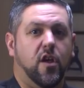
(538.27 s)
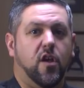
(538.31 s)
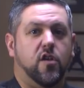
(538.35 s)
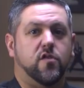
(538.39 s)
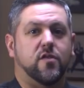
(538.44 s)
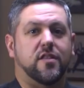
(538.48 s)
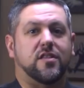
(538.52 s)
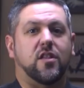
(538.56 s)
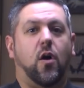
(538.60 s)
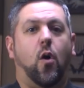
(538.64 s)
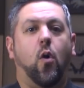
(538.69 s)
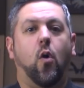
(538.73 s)
so
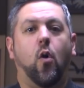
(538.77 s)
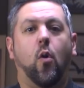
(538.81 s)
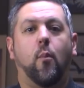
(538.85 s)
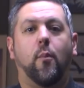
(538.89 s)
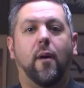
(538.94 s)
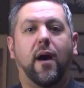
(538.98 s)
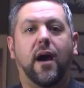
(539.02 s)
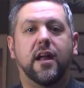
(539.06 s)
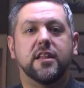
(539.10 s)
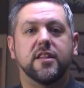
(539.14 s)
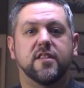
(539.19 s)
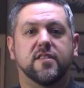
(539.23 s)
that the whole
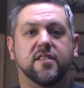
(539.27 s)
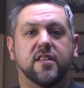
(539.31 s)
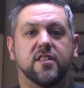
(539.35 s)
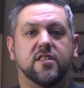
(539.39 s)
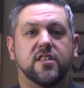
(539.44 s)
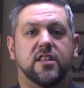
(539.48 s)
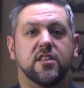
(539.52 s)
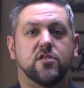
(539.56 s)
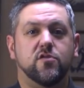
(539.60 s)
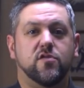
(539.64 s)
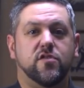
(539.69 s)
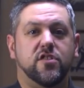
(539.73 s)
body is
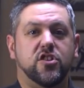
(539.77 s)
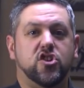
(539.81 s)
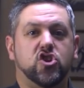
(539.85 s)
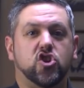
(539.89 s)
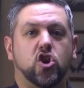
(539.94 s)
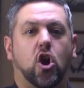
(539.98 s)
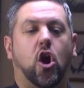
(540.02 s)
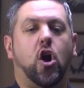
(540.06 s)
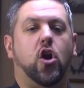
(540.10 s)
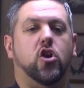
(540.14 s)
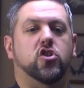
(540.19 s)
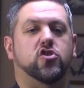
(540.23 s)
continuously
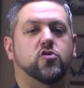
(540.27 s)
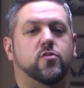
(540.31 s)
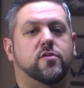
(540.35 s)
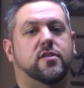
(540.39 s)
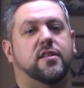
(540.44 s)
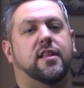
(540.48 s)
charged with